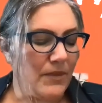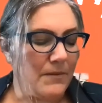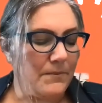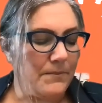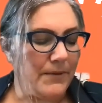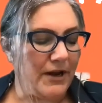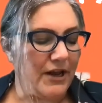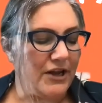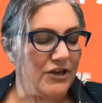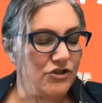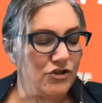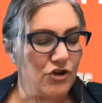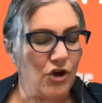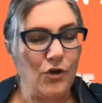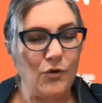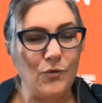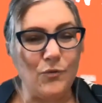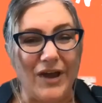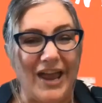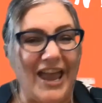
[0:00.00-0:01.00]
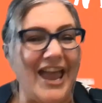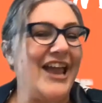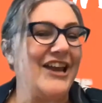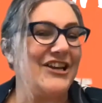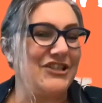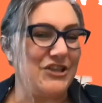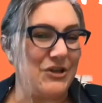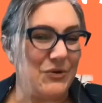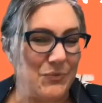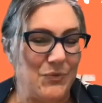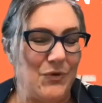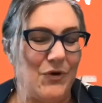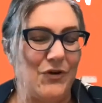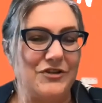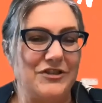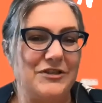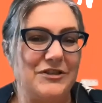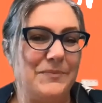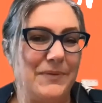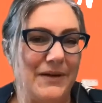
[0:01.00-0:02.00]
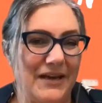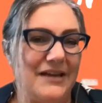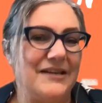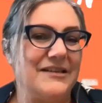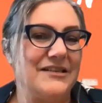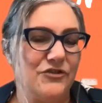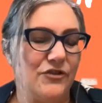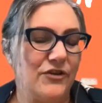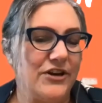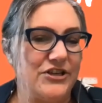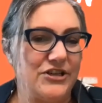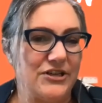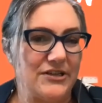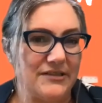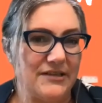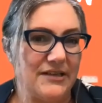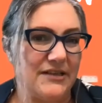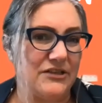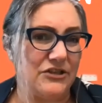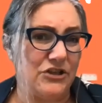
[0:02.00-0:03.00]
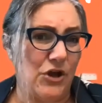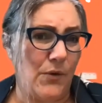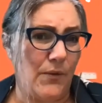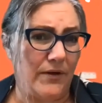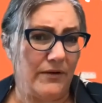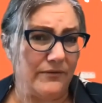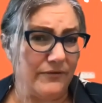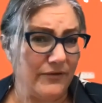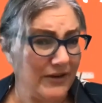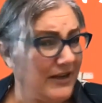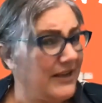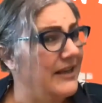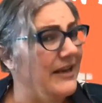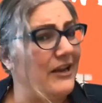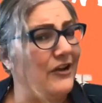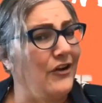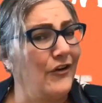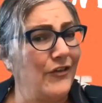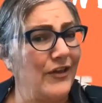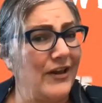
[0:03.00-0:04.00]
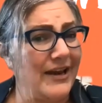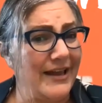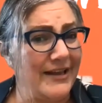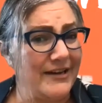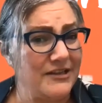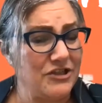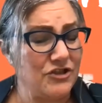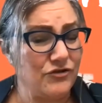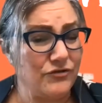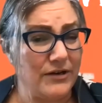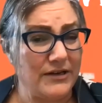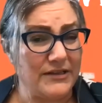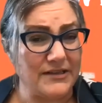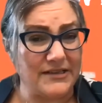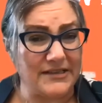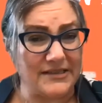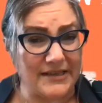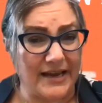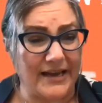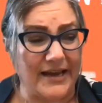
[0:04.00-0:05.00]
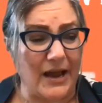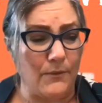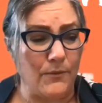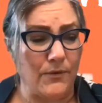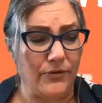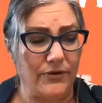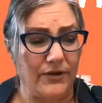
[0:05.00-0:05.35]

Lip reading: But I don't actually want to be a strategist that's known for getting on the latest trend and staying up with